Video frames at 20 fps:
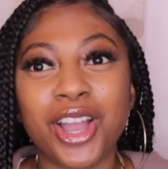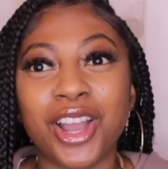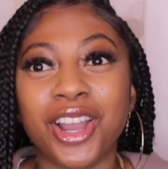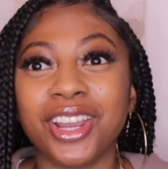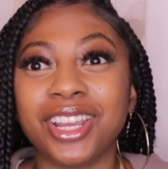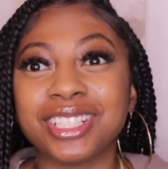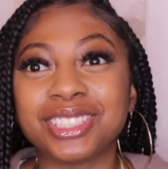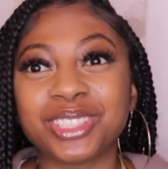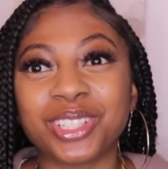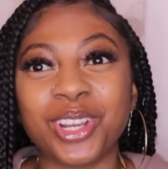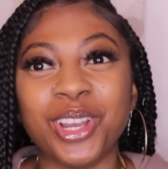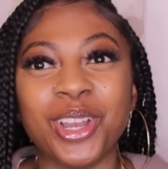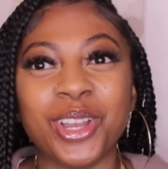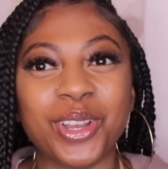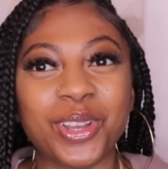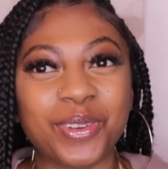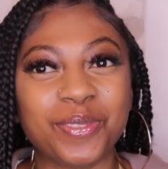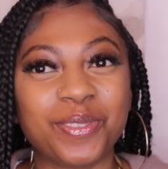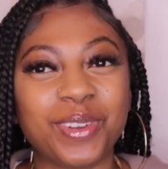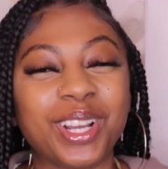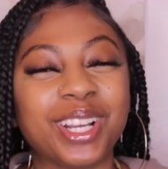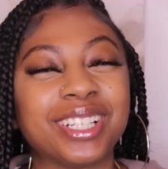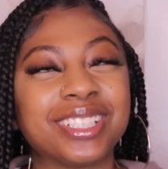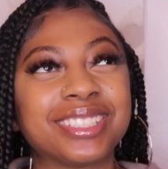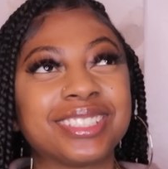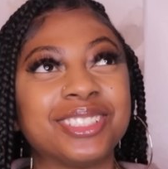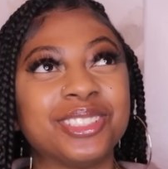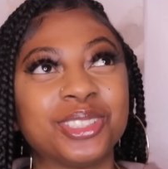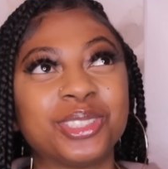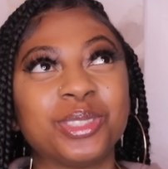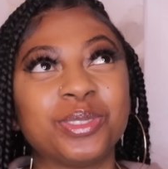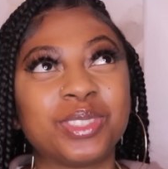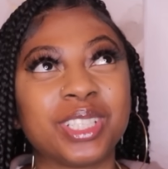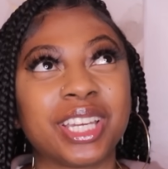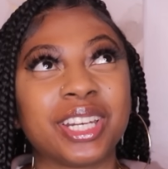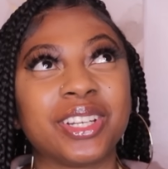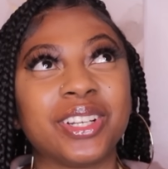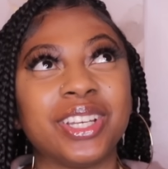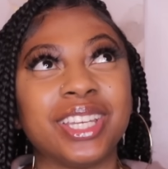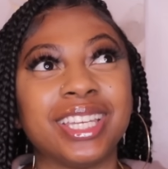Her YouTube
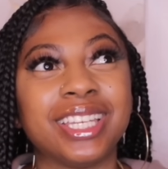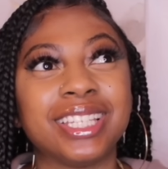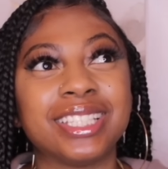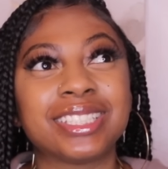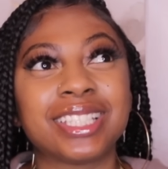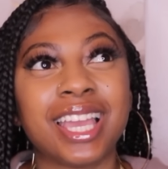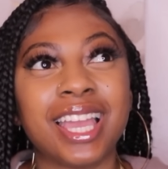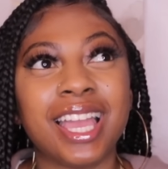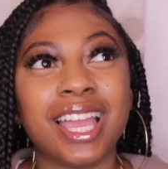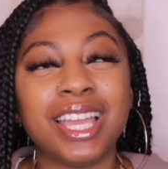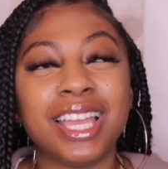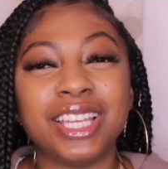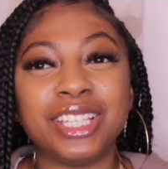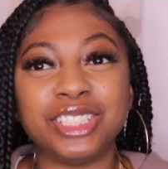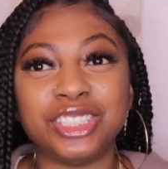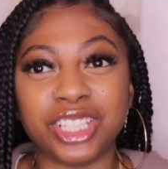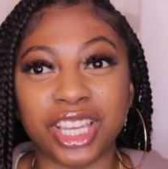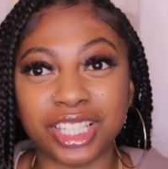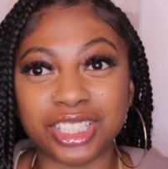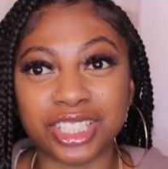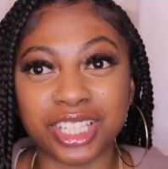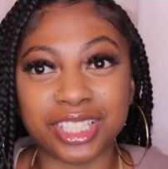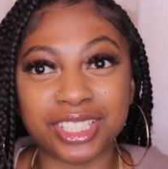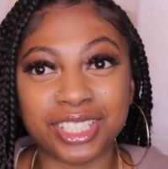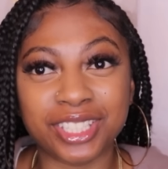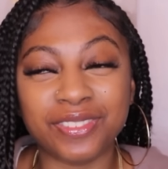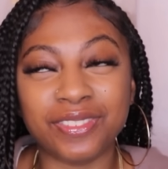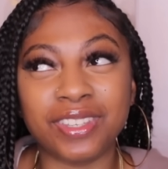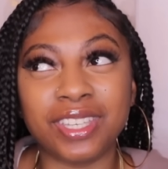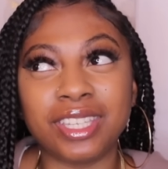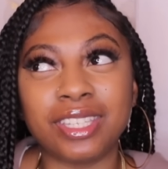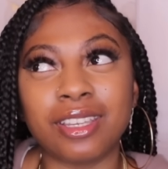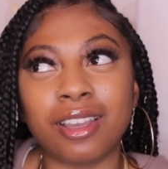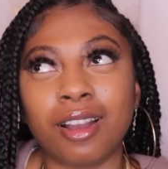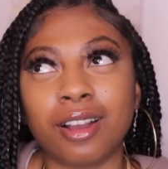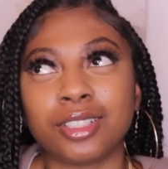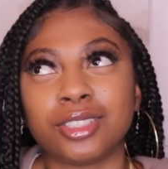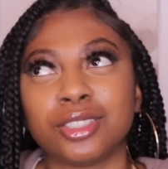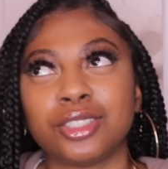channel is JJTV, y'all.